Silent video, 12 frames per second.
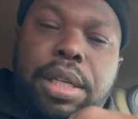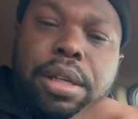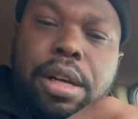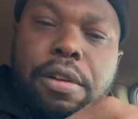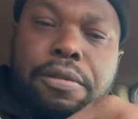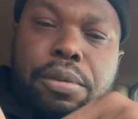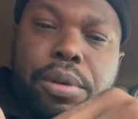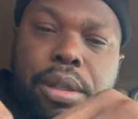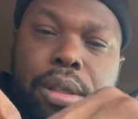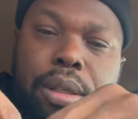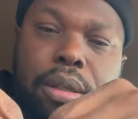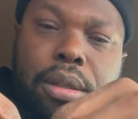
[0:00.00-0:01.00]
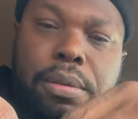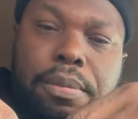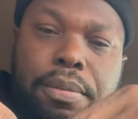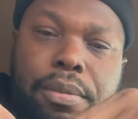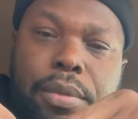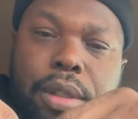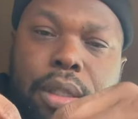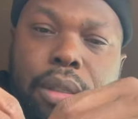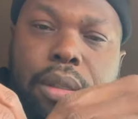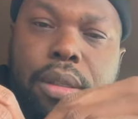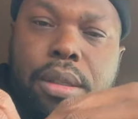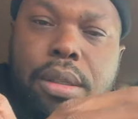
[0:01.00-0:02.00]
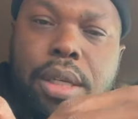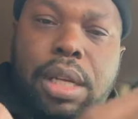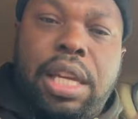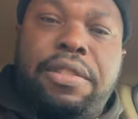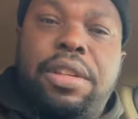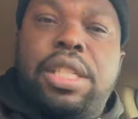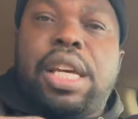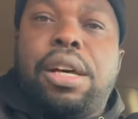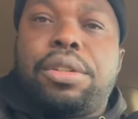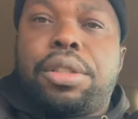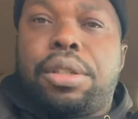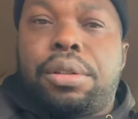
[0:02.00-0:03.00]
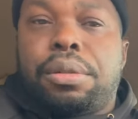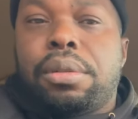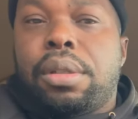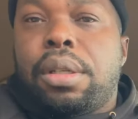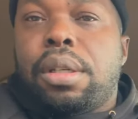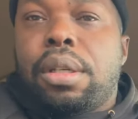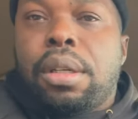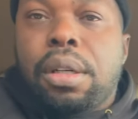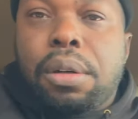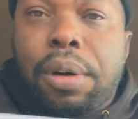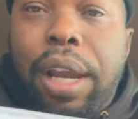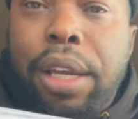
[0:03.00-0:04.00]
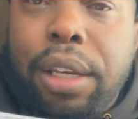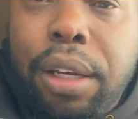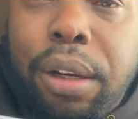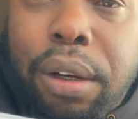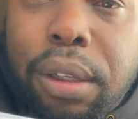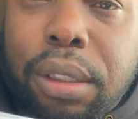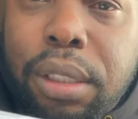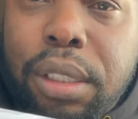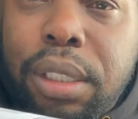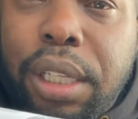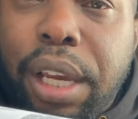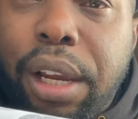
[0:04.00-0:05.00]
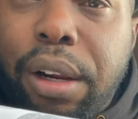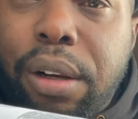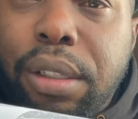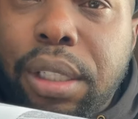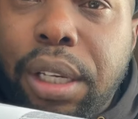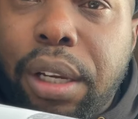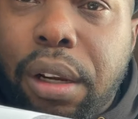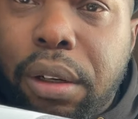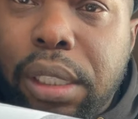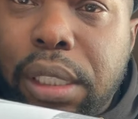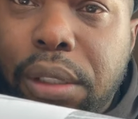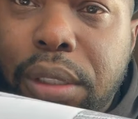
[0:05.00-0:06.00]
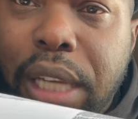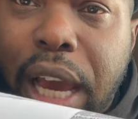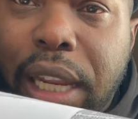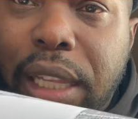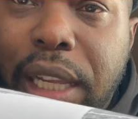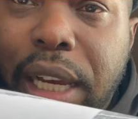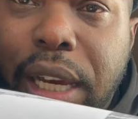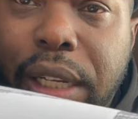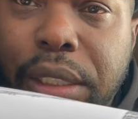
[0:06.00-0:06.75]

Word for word: Careful with it. It even tells you right here, tears here on this little dotted line.